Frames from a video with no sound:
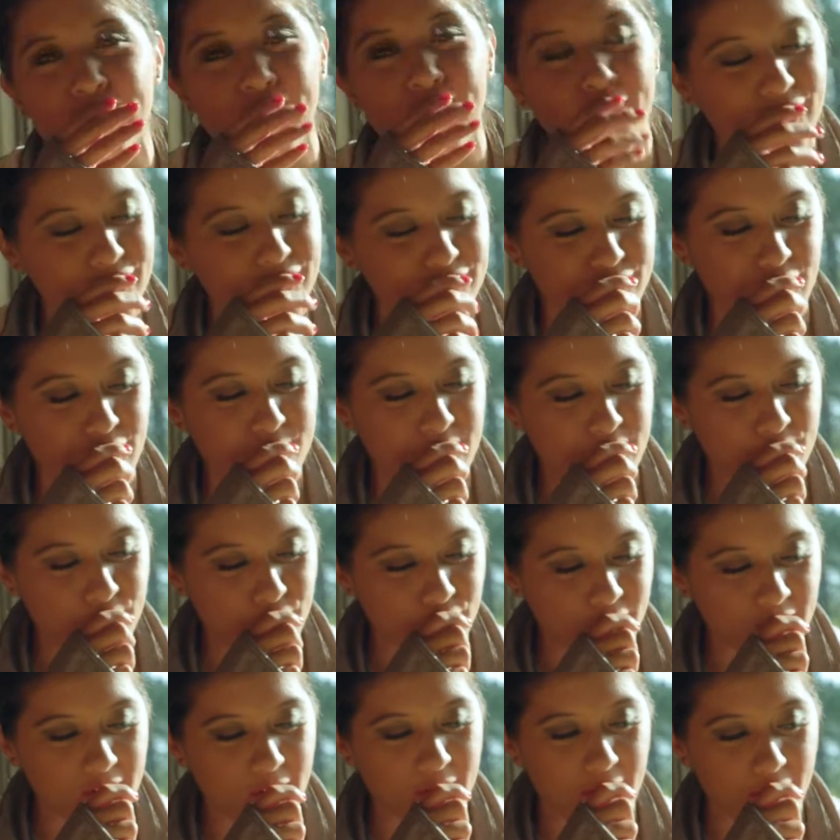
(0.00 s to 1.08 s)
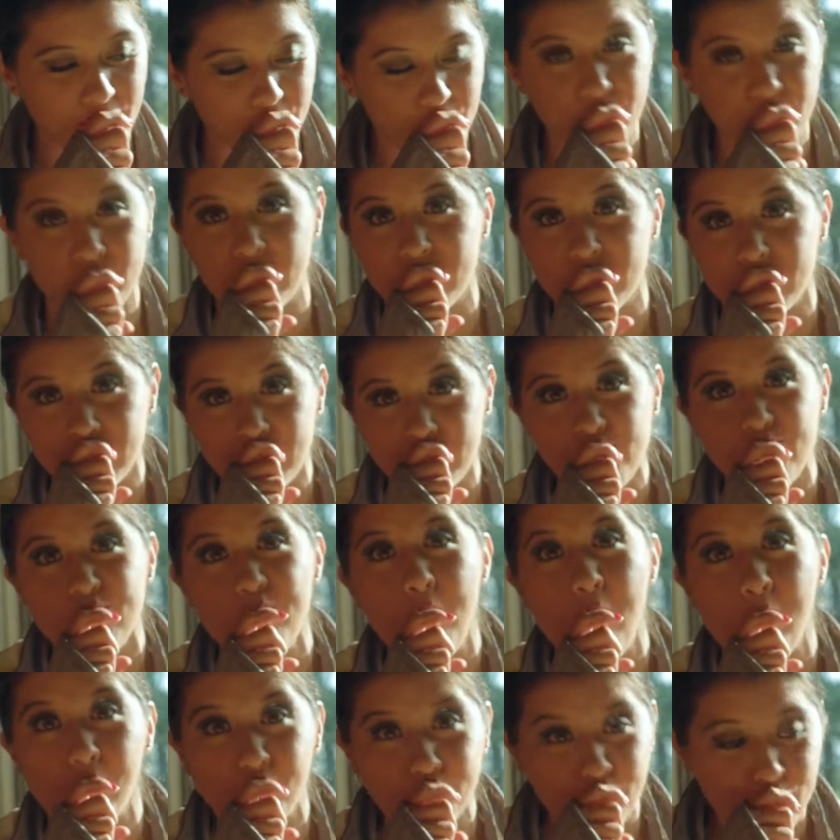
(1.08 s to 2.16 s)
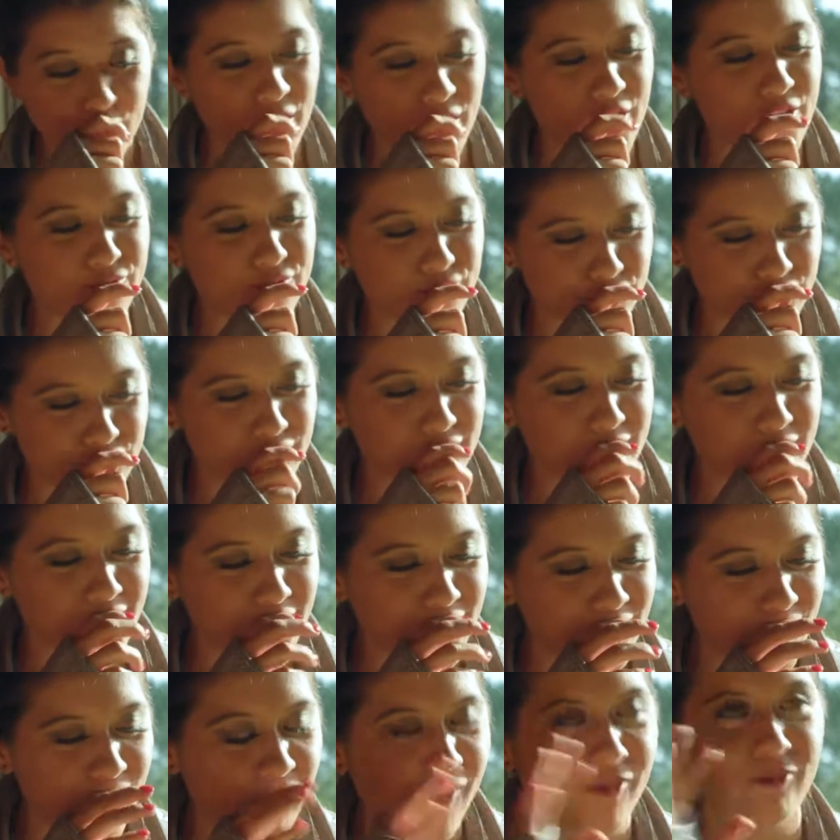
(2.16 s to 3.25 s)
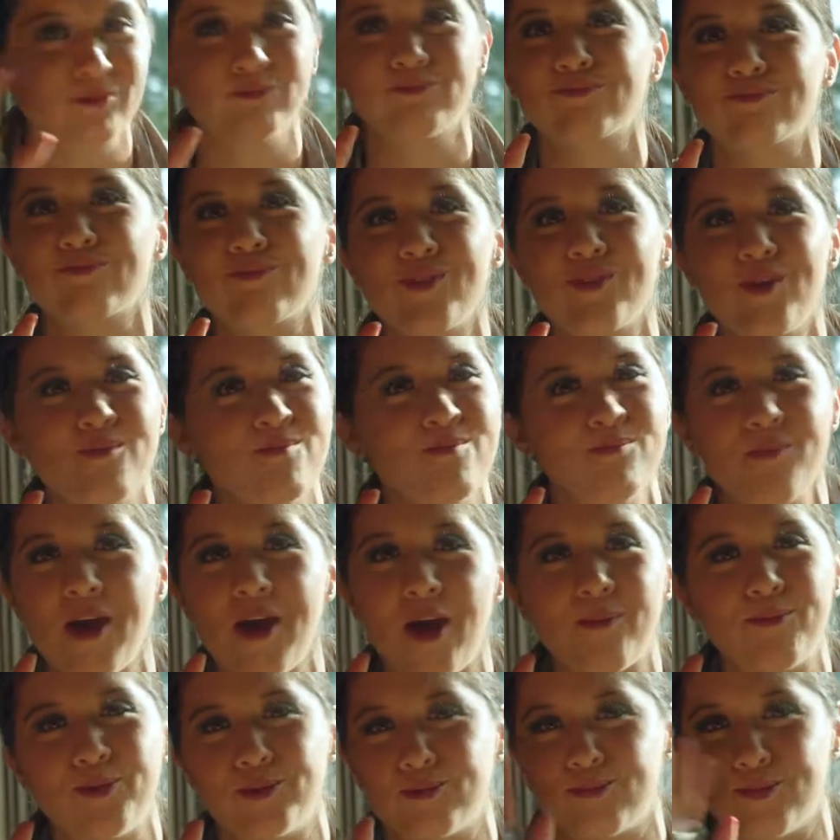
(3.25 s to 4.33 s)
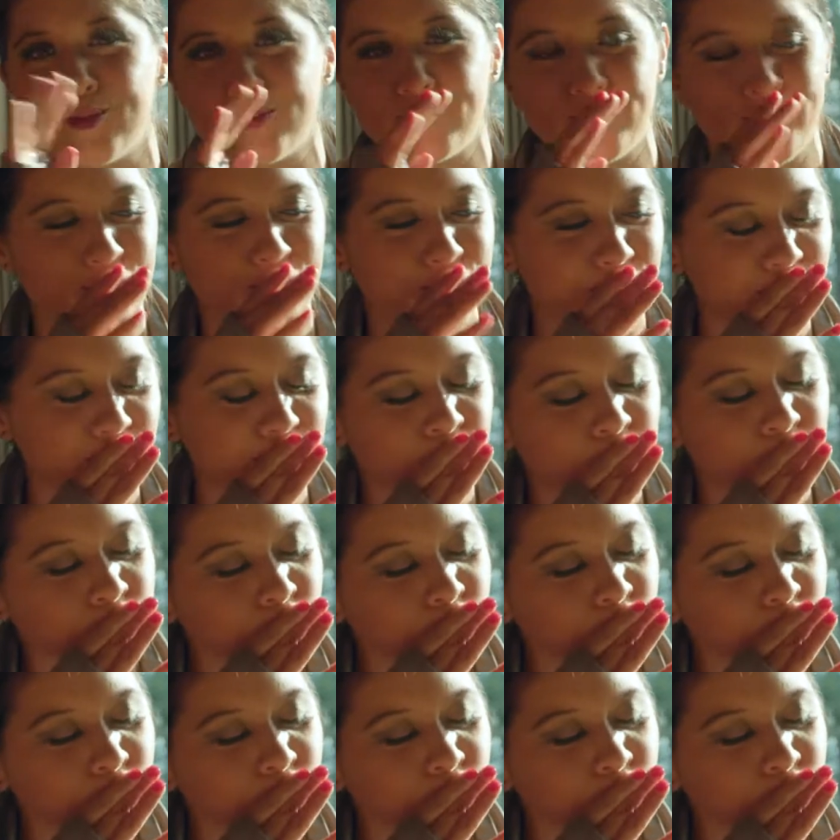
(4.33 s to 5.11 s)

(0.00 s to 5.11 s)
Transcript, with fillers: if I could start my morning off with this every day, happiest person ever.